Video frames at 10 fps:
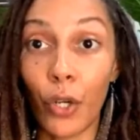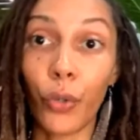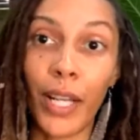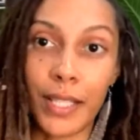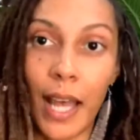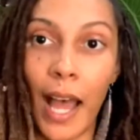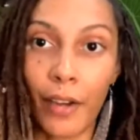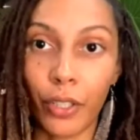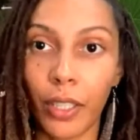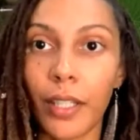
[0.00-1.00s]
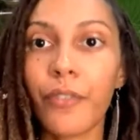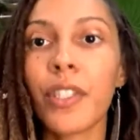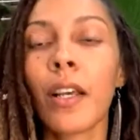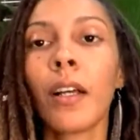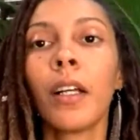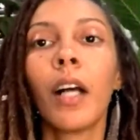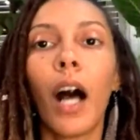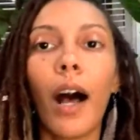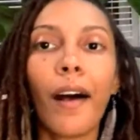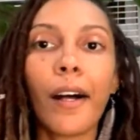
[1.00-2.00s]
known as the hieroglyphs,
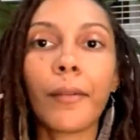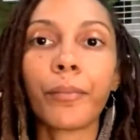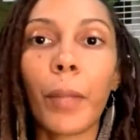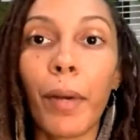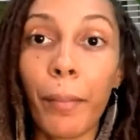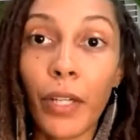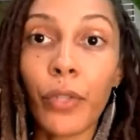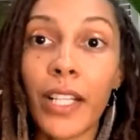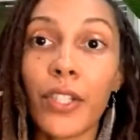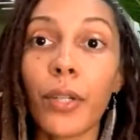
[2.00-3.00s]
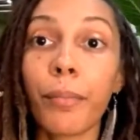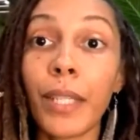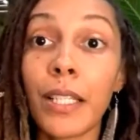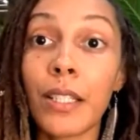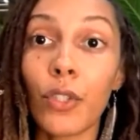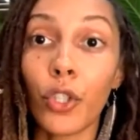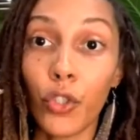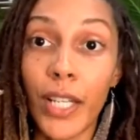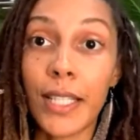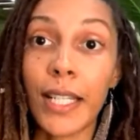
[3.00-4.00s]
but Meru Neter means or
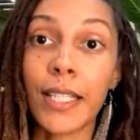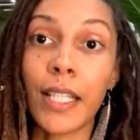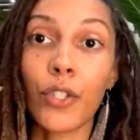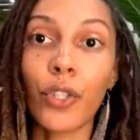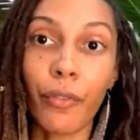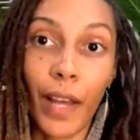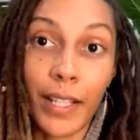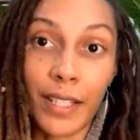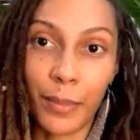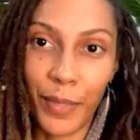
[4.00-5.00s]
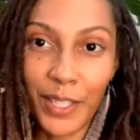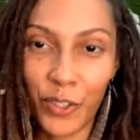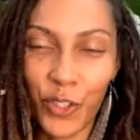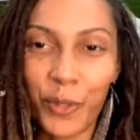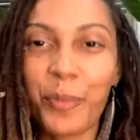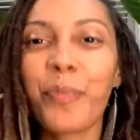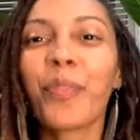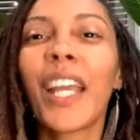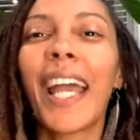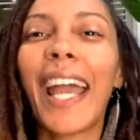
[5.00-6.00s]
translates into divine speech.
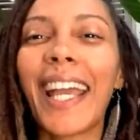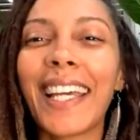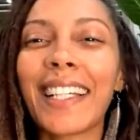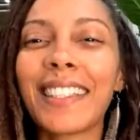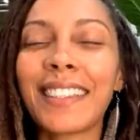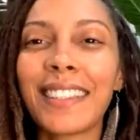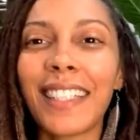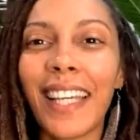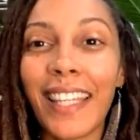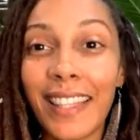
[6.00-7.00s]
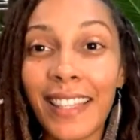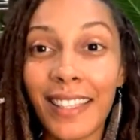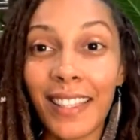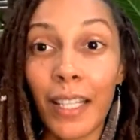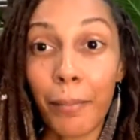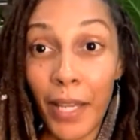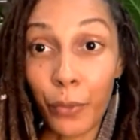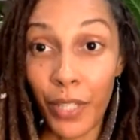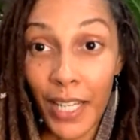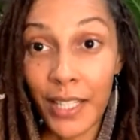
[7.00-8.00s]
And in the
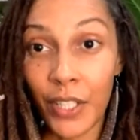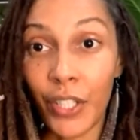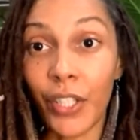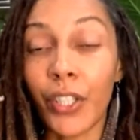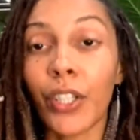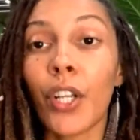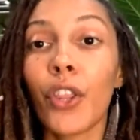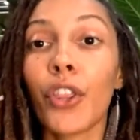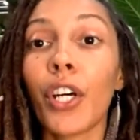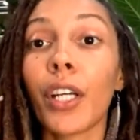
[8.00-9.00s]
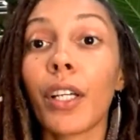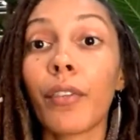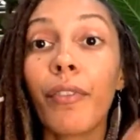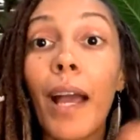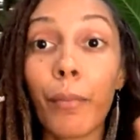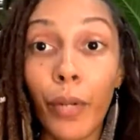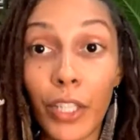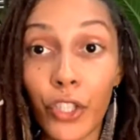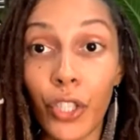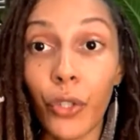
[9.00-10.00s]
Meru Neter, the
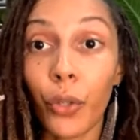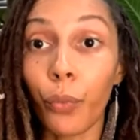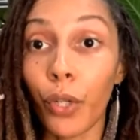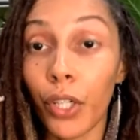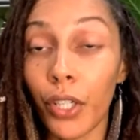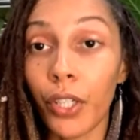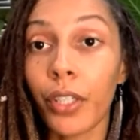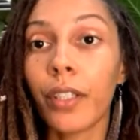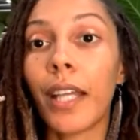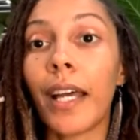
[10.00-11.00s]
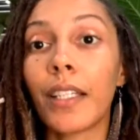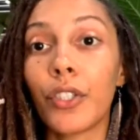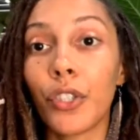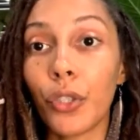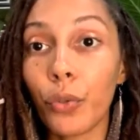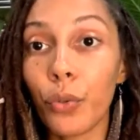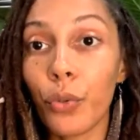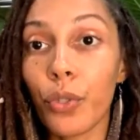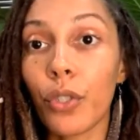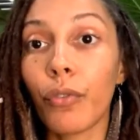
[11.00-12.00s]
vibration or the word that is
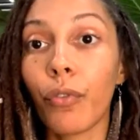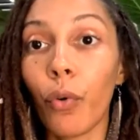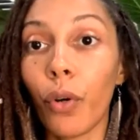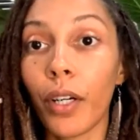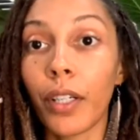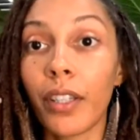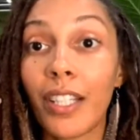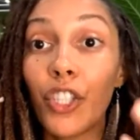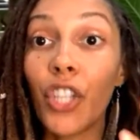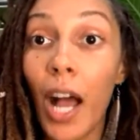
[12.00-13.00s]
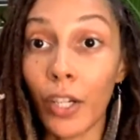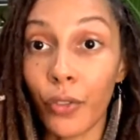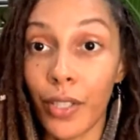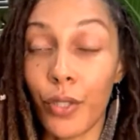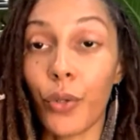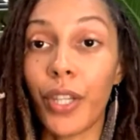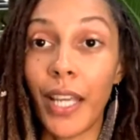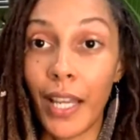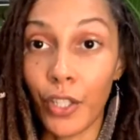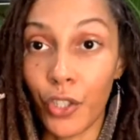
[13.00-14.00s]
used for the chakras or
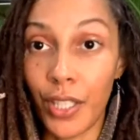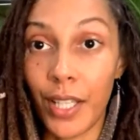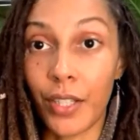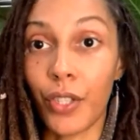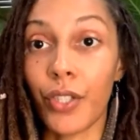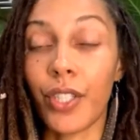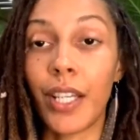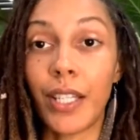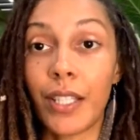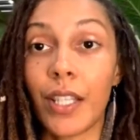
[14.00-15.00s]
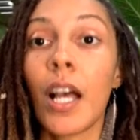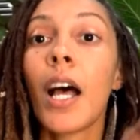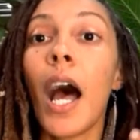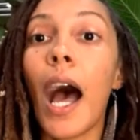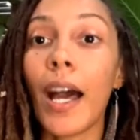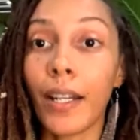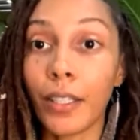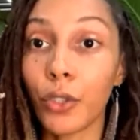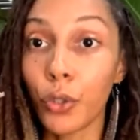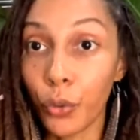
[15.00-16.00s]
the energy centers is
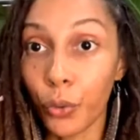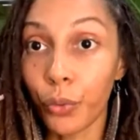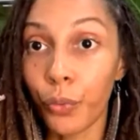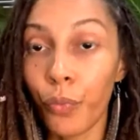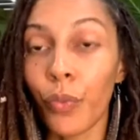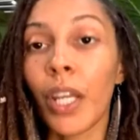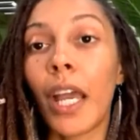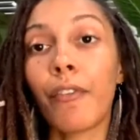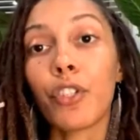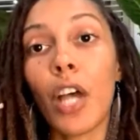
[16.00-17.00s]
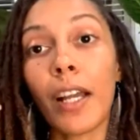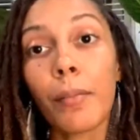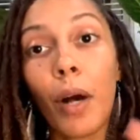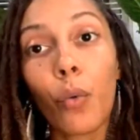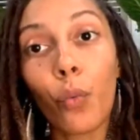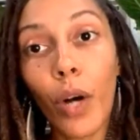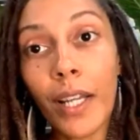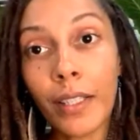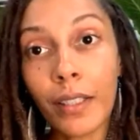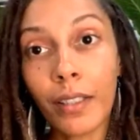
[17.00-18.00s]
aritu. If you're talking about
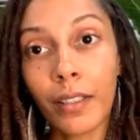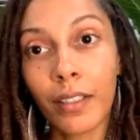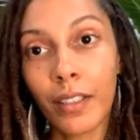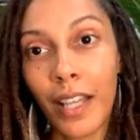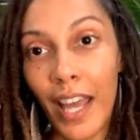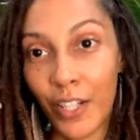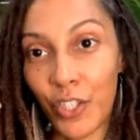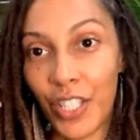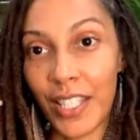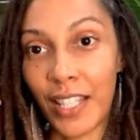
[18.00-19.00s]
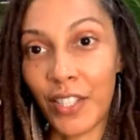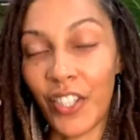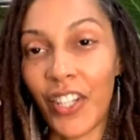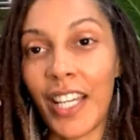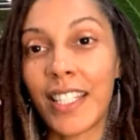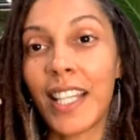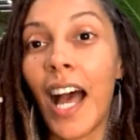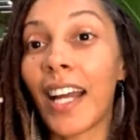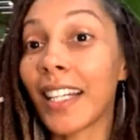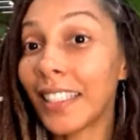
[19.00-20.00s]
one energy center, it's
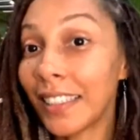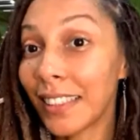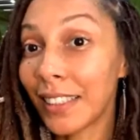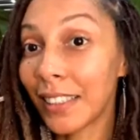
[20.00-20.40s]
arit.